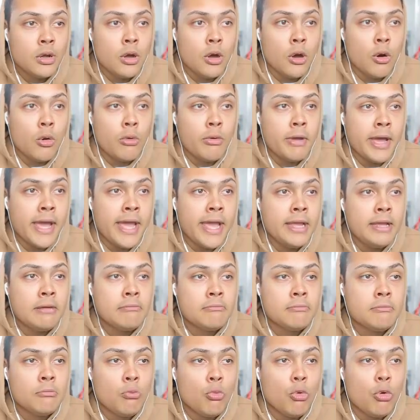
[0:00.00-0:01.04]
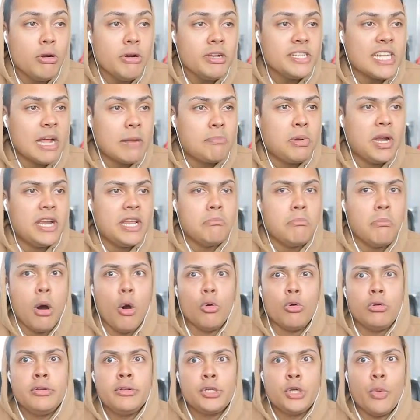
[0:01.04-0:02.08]
Okay. What is that bloody
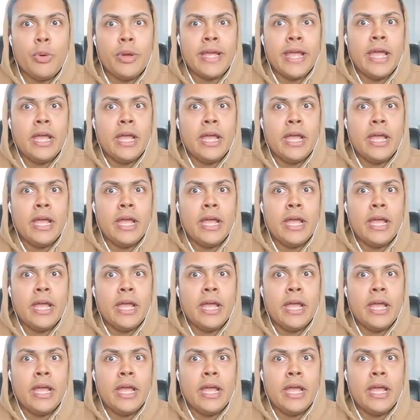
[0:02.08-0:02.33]
mole doing